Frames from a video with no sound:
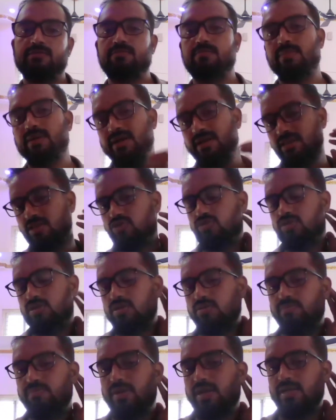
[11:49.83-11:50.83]

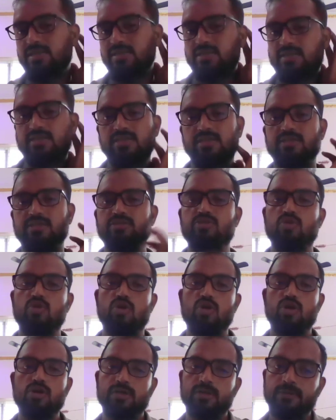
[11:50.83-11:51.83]
5000 transaction is
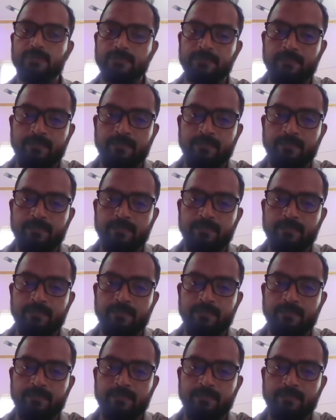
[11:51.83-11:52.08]
logged.